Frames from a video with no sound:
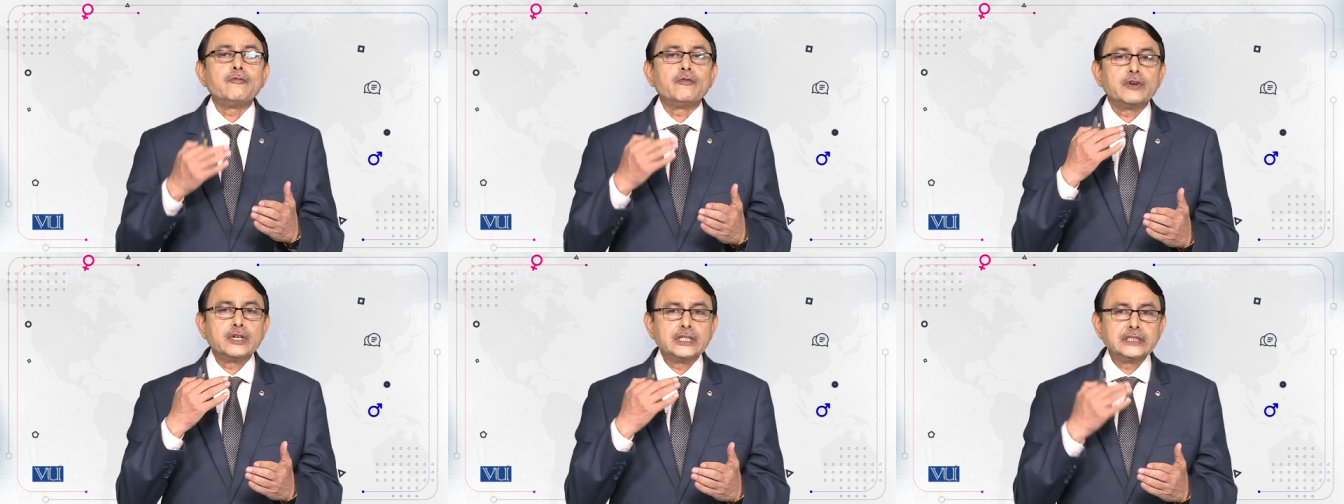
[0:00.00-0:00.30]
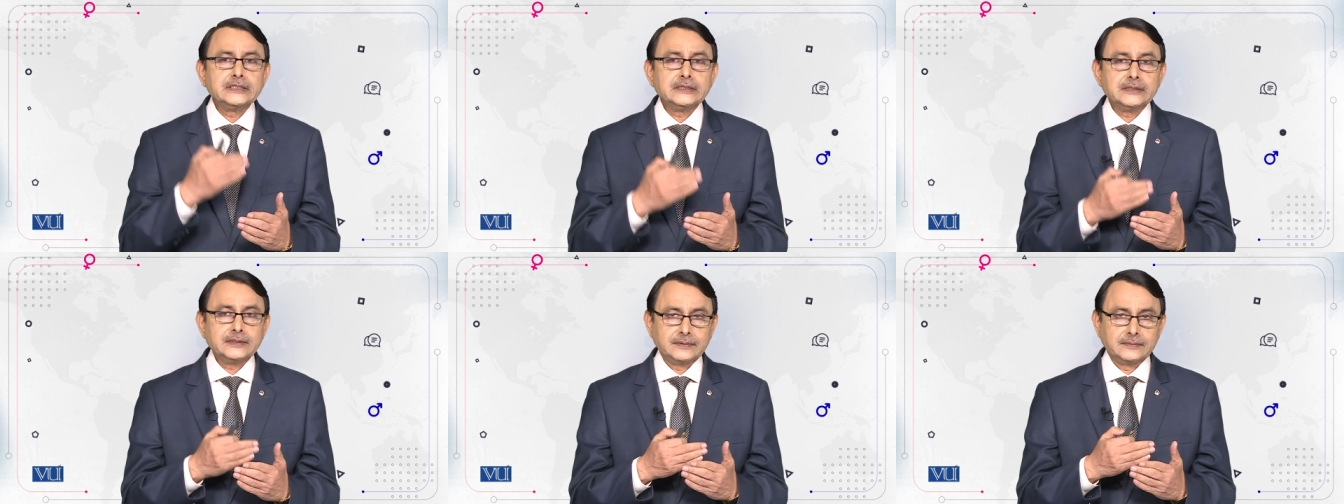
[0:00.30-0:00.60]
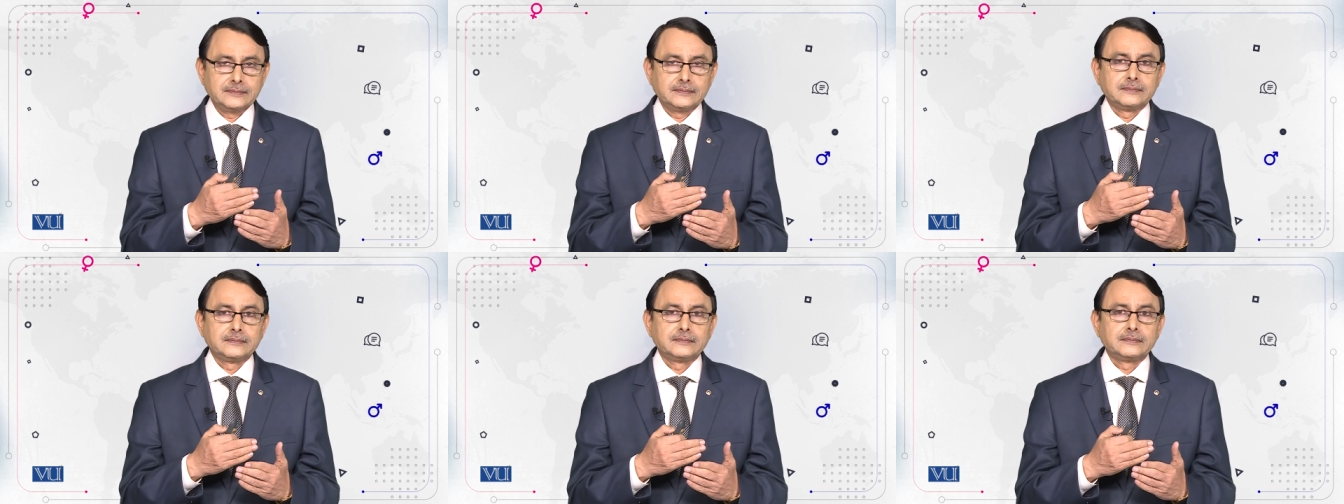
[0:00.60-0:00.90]
one
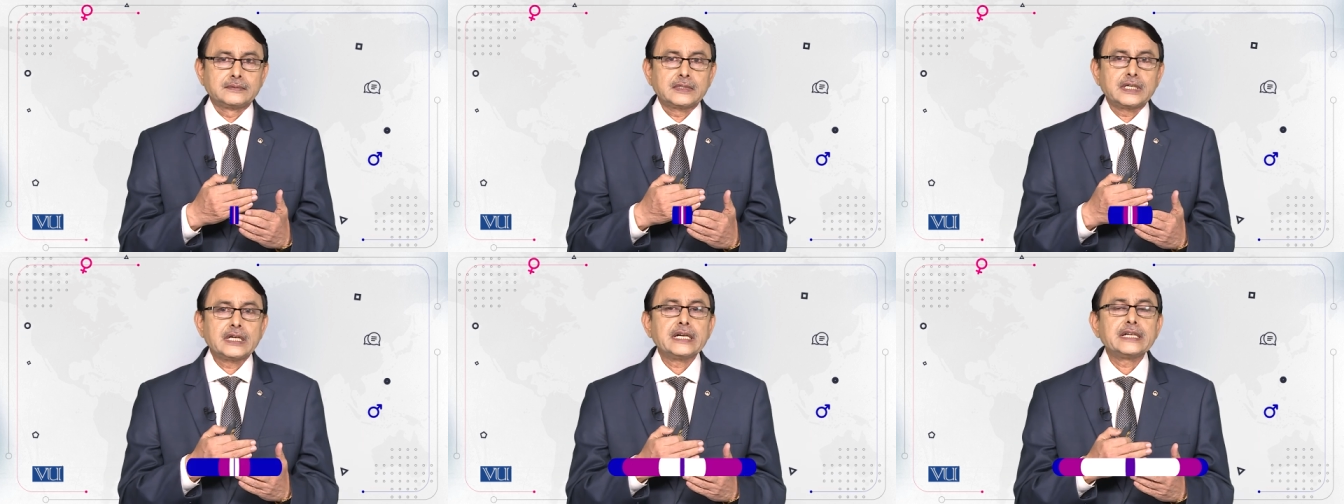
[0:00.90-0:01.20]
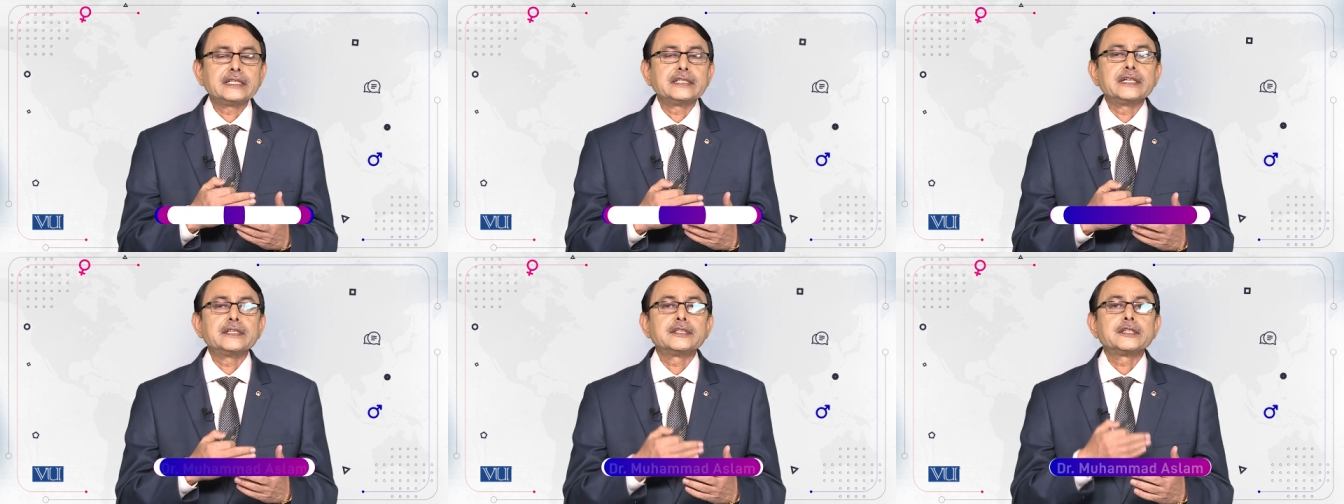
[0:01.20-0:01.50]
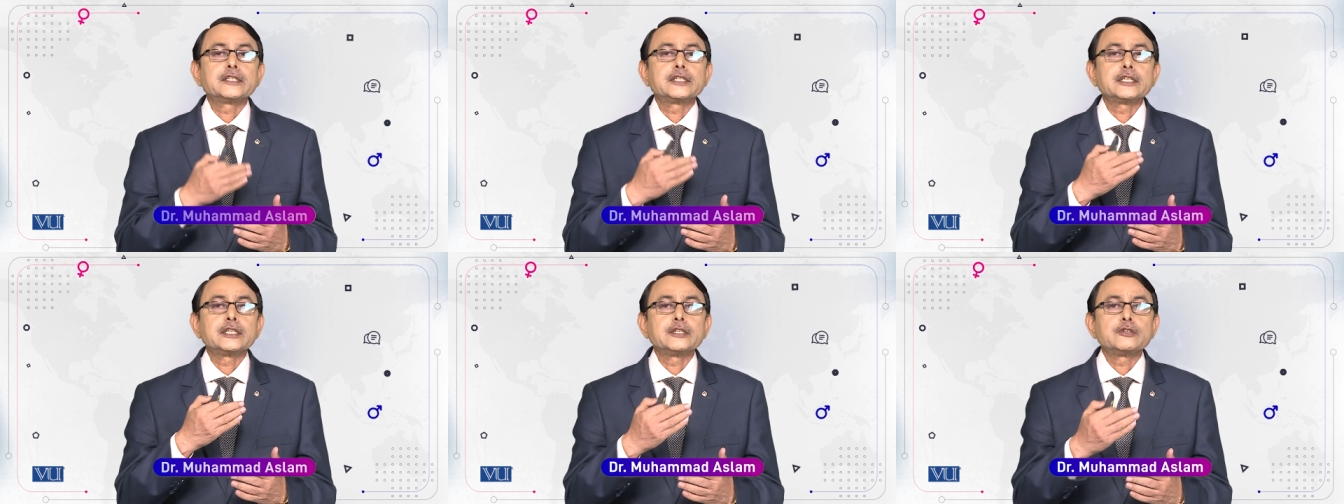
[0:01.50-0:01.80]

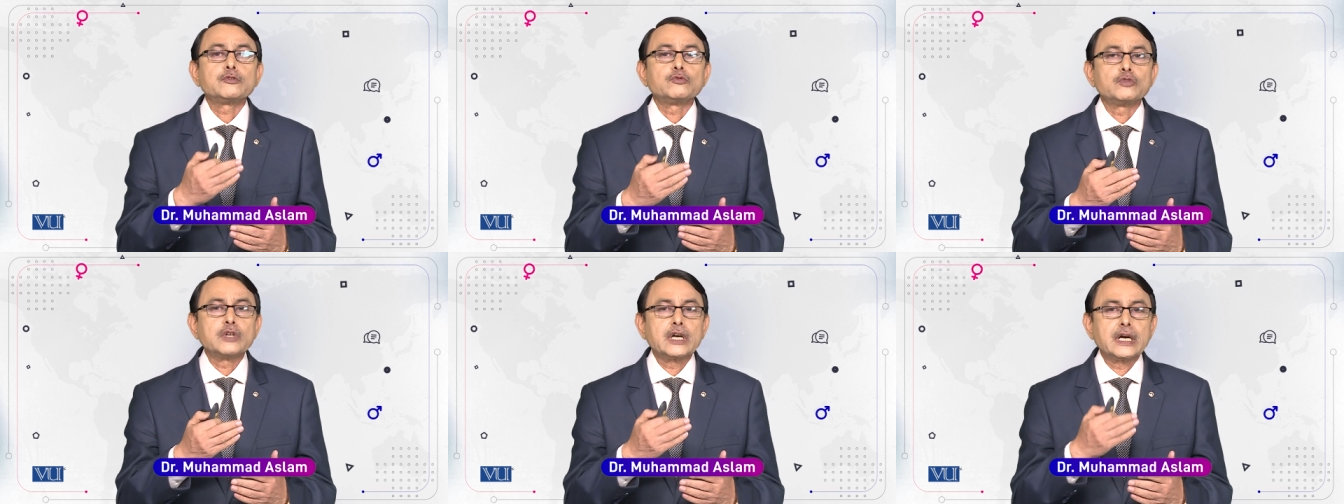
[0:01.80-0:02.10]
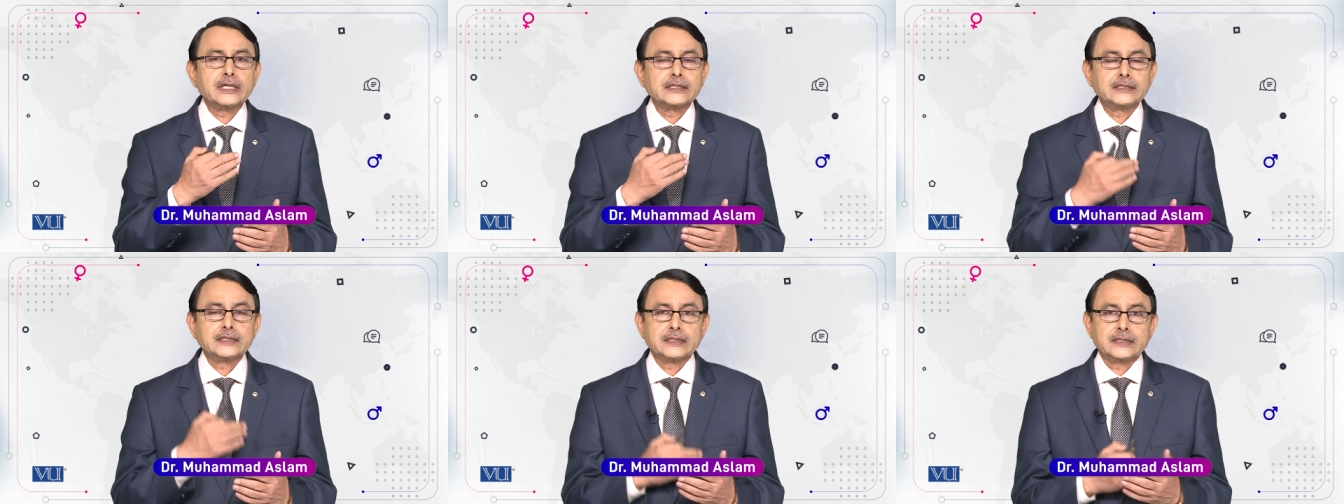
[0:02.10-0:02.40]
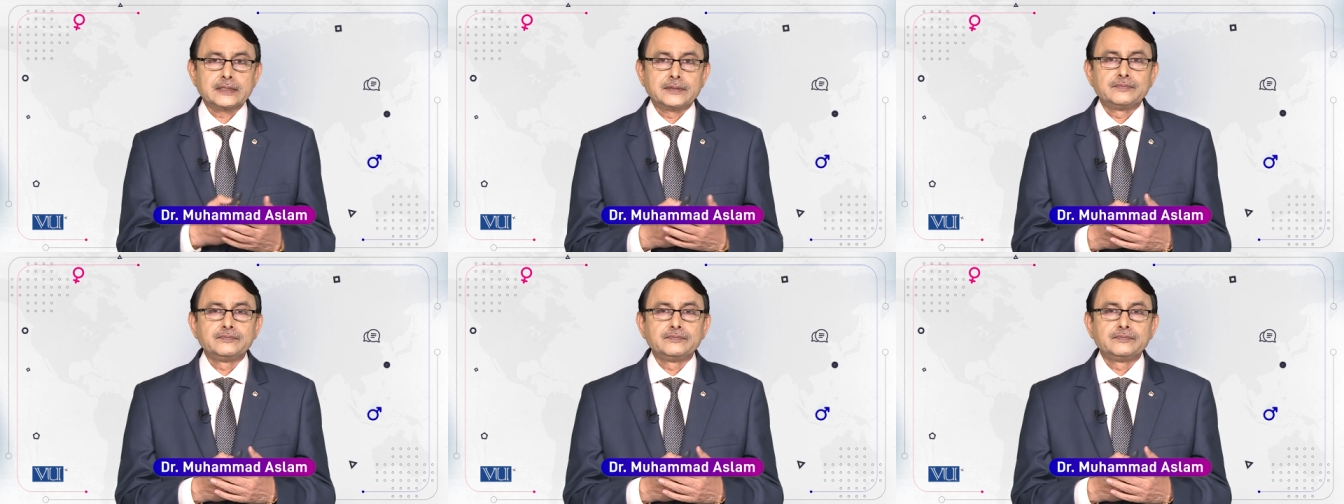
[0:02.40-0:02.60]
identity to the other.